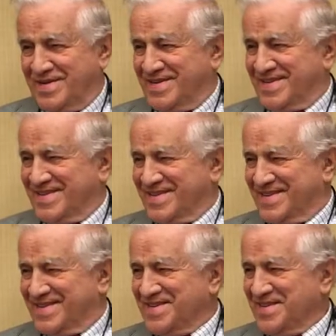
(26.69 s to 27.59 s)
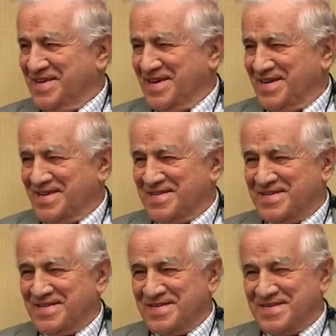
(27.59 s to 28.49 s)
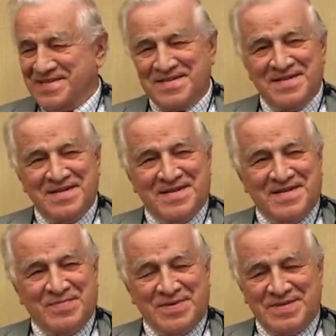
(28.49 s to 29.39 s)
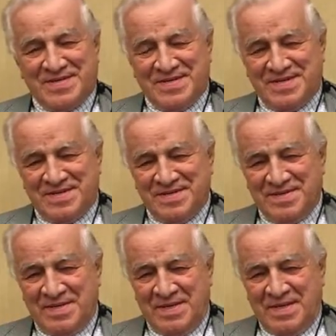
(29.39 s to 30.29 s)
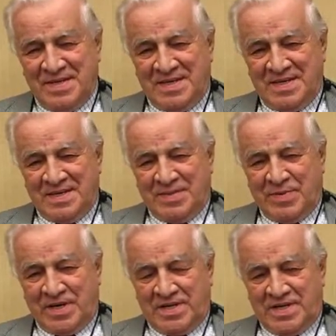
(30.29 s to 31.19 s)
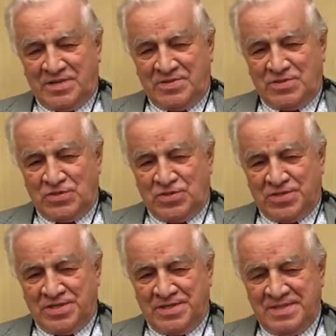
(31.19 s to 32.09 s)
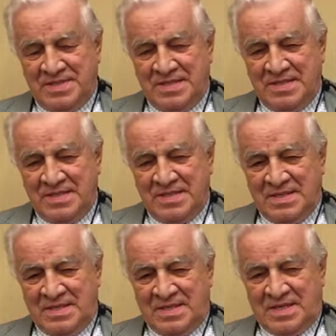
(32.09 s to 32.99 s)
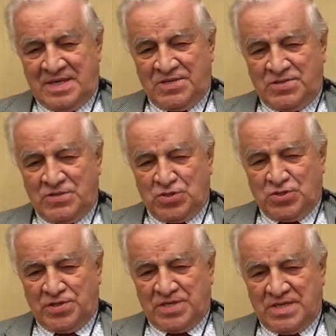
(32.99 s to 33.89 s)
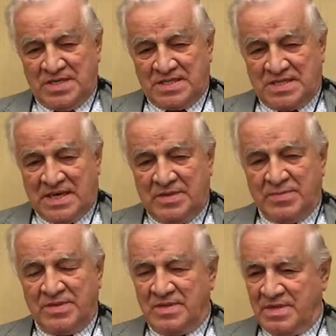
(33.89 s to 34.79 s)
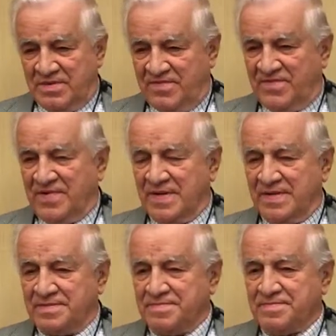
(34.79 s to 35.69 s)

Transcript: uh, but uh, but I, I, do enjoy I do enjoy the excitement of uh,